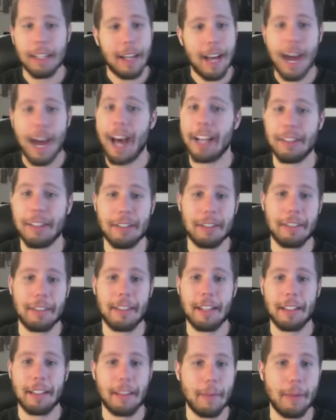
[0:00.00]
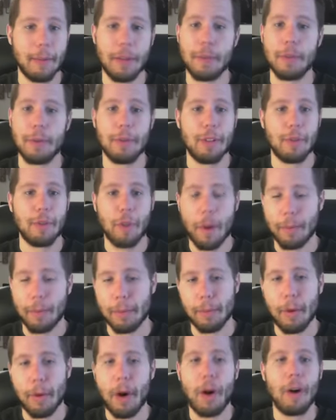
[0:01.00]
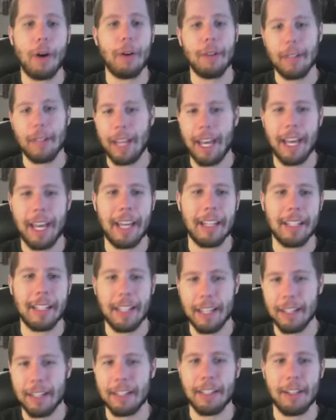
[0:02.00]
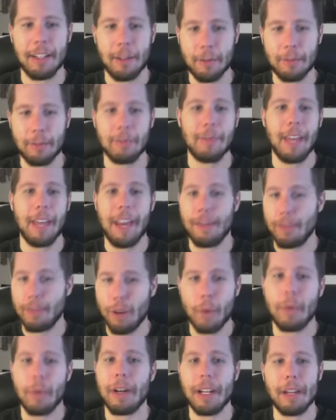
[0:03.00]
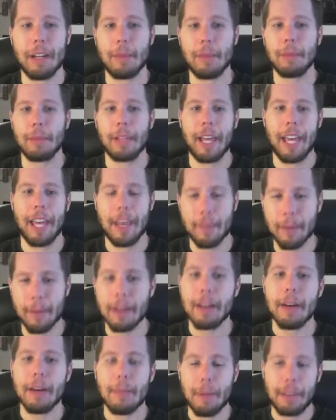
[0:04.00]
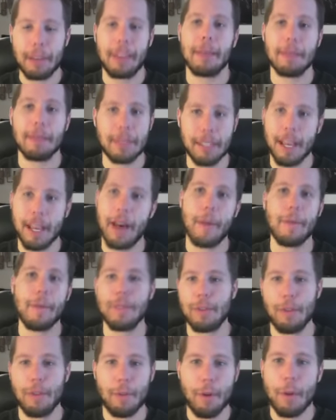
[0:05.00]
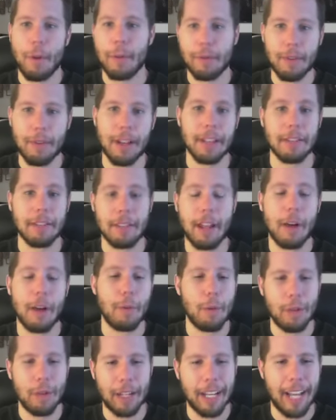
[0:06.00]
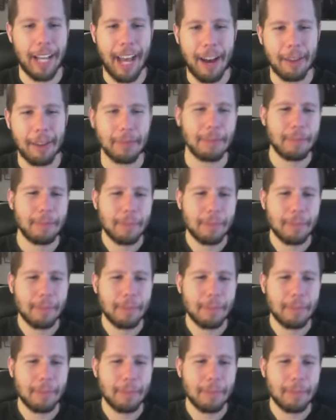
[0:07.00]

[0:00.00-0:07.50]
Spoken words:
I just think WWE dropped the ball, and you know, they have nobody to blame but themselves for Roman Reigns not working out.